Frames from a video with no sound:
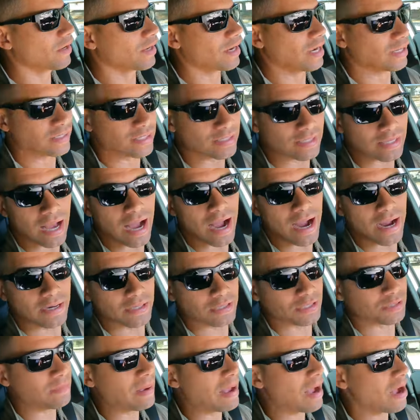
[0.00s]
got the
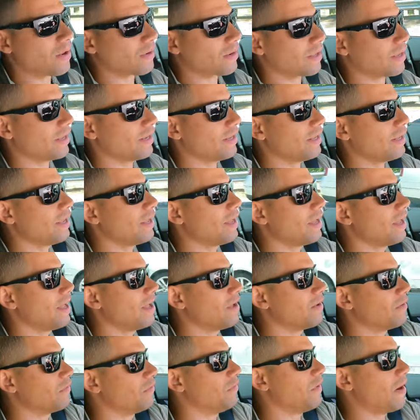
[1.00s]
tires mounted,
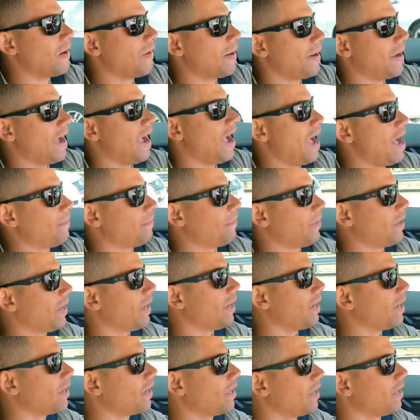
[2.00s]
very
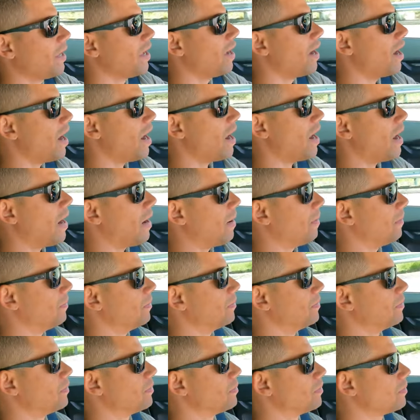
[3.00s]
happy.
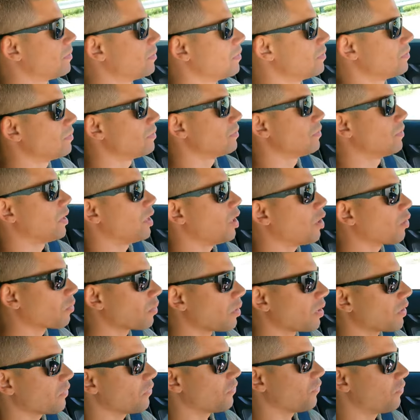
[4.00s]
They
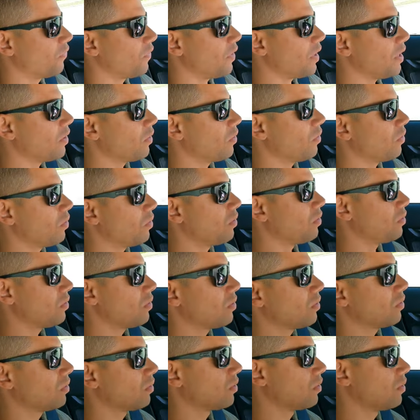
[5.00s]
don't really feel,
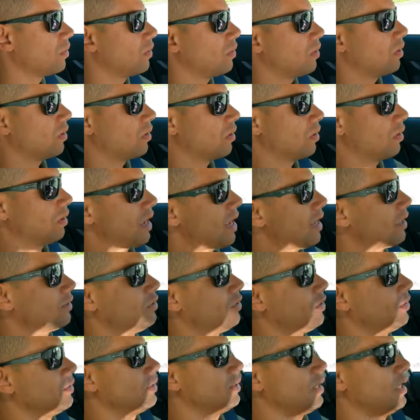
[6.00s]
or I
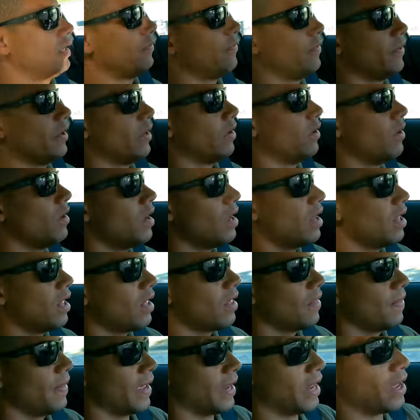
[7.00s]
shouldn't say feel,
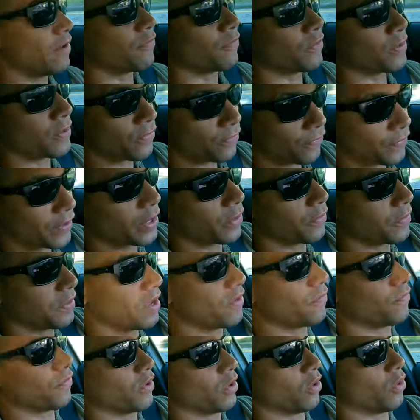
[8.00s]
they definitely feel
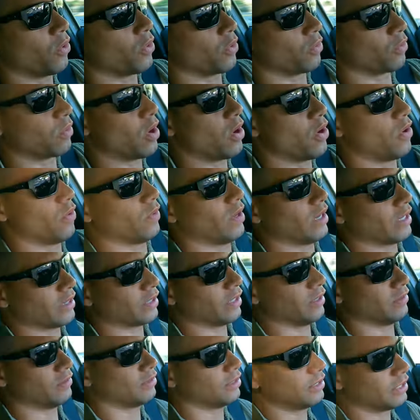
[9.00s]
different on the road.
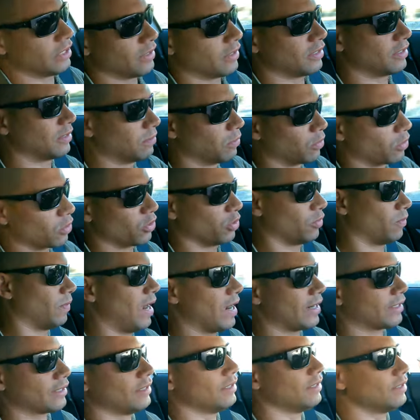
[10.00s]
Like the steering is more
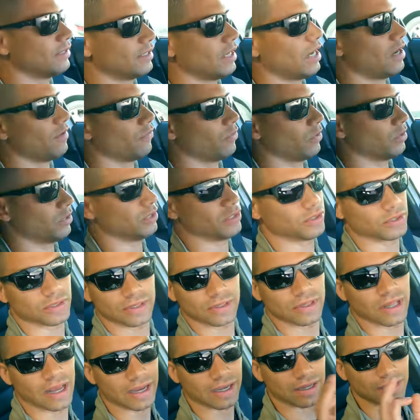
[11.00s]
direct and stuff, which
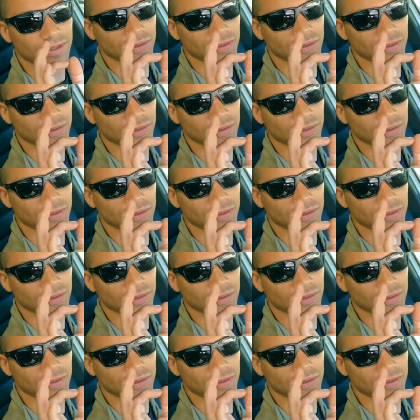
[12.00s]
is like